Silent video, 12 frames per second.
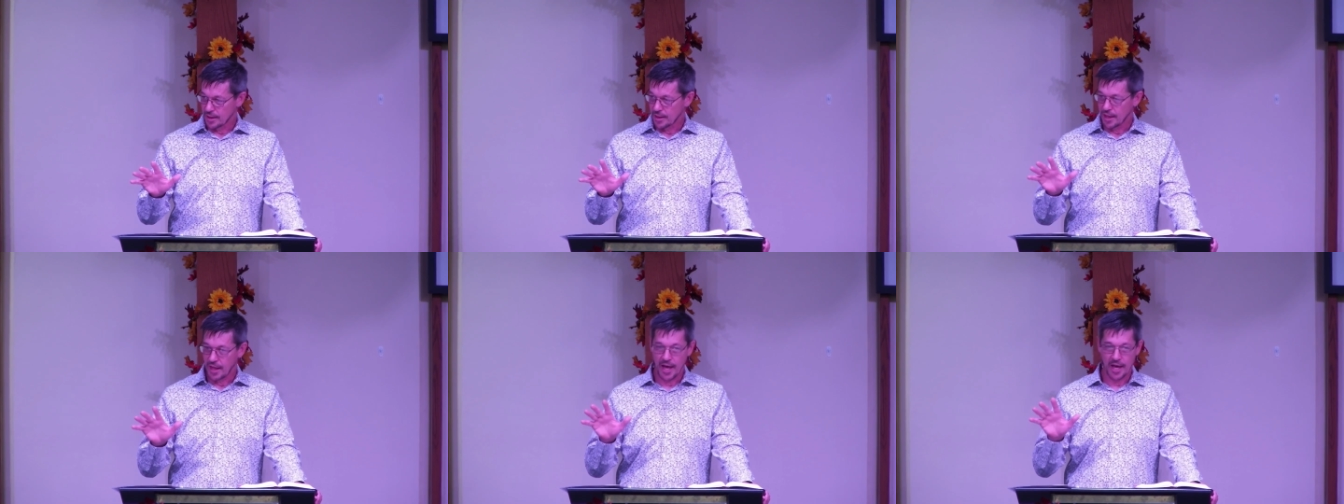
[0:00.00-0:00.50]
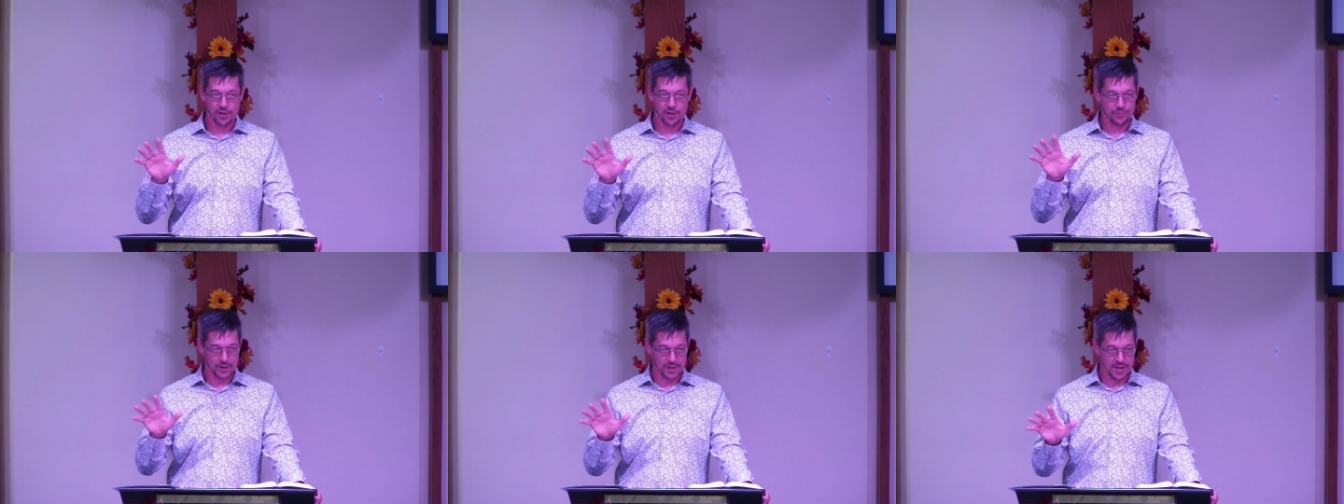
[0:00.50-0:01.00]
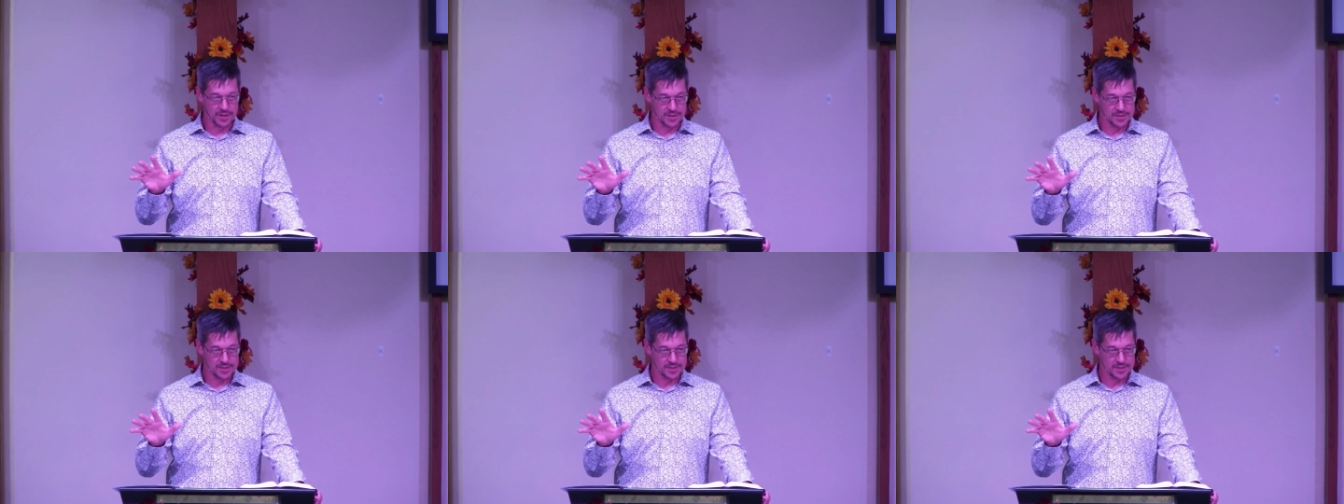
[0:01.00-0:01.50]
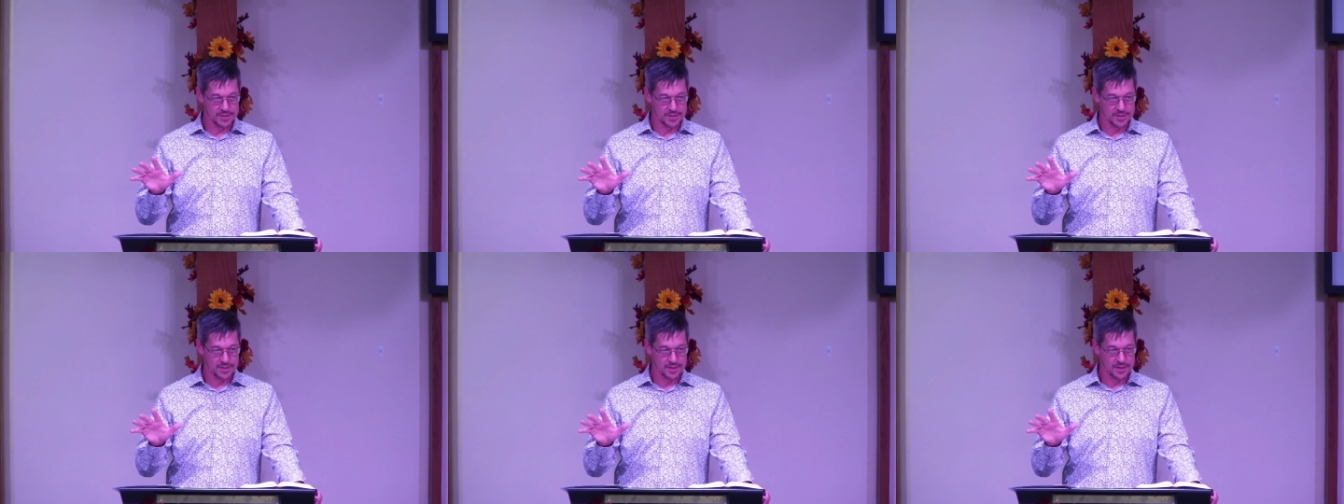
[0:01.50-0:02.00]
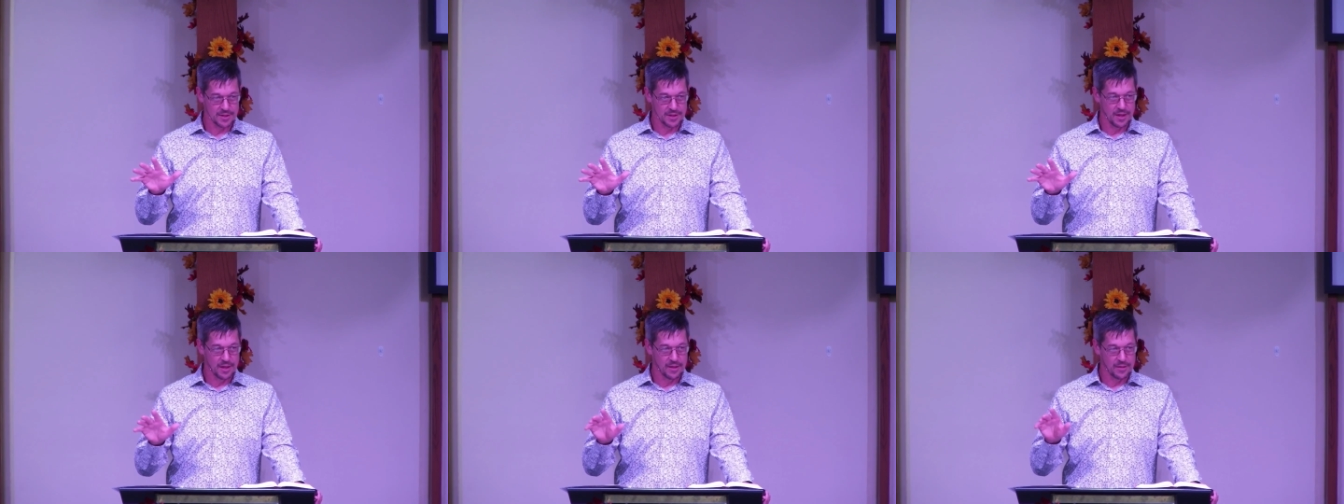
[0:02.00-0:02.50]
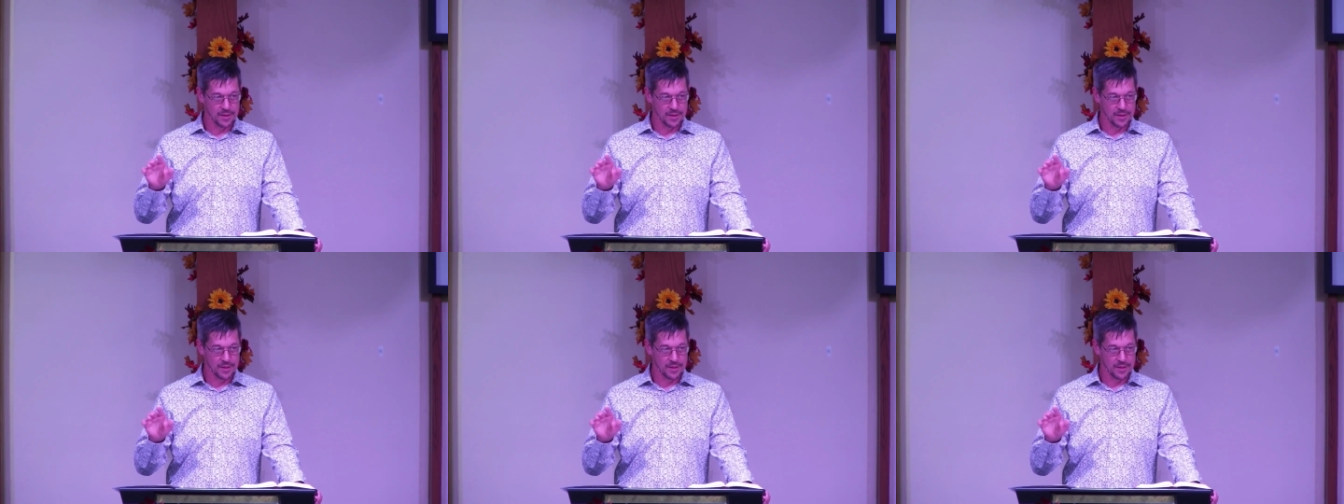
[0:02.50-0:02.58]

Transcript: and the forgiveness that you